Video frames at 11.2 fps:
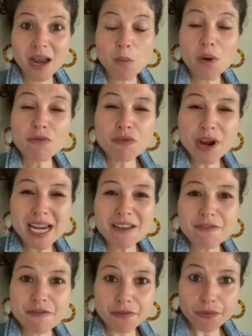We really
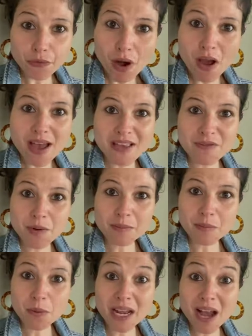thrive
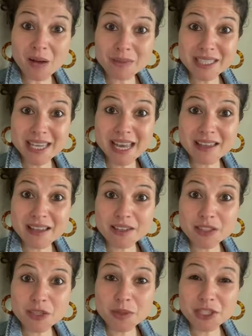when we come together
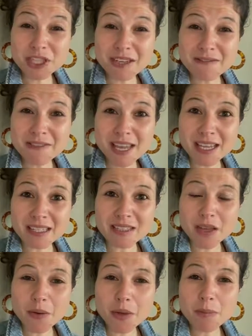to achieve things.
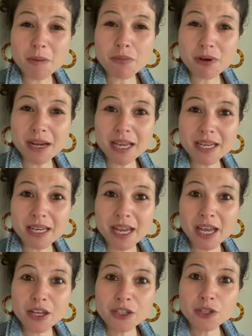So it would be brilliant
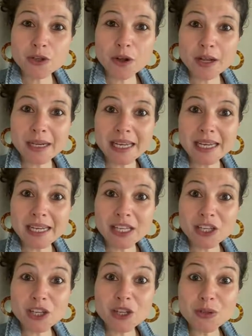to not only
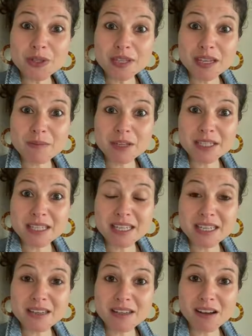use the
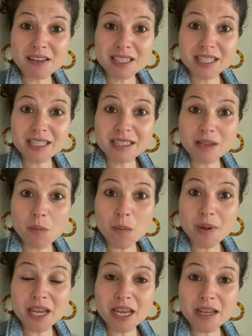community garden as somewhere
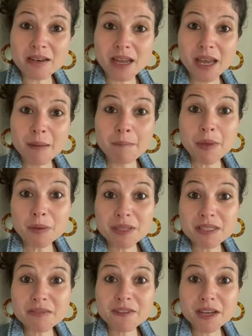we can build
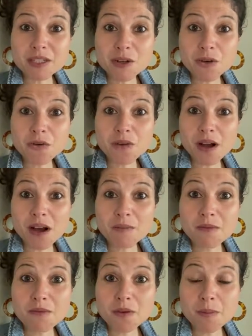this vertical farm
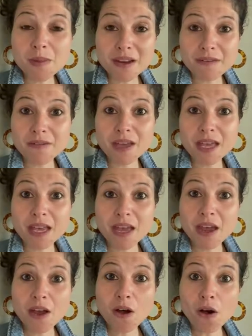for the benefit
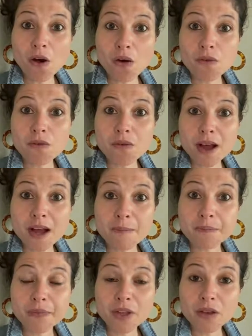of
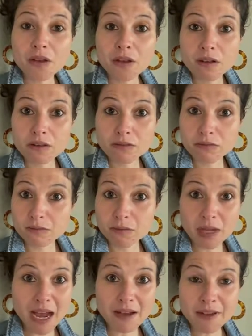
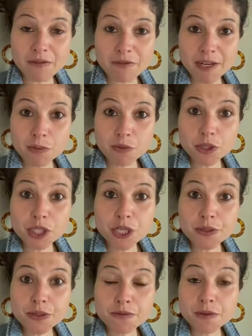having fresh
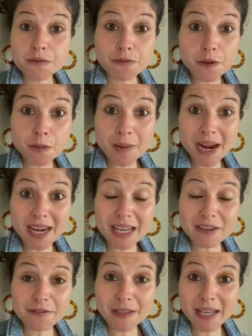produce for the food bank
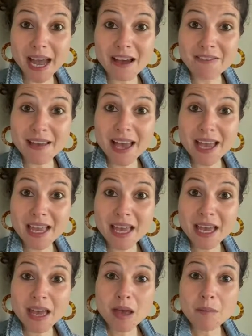and for the cafe,
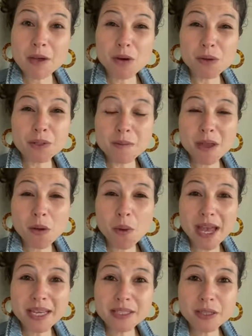but it'll also be a
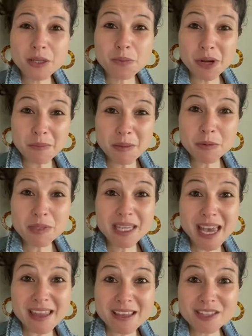way to bring people
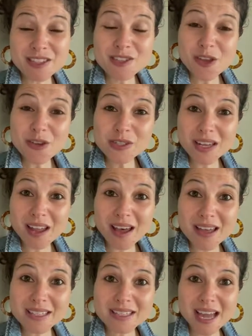together to
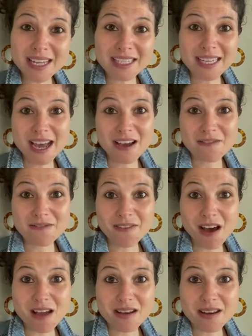socialise and to have
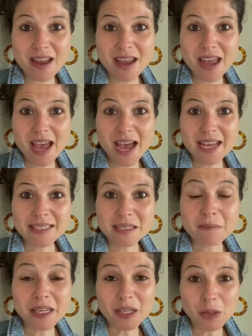fun and to
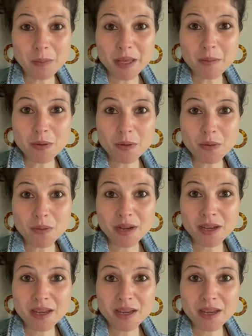meet new people.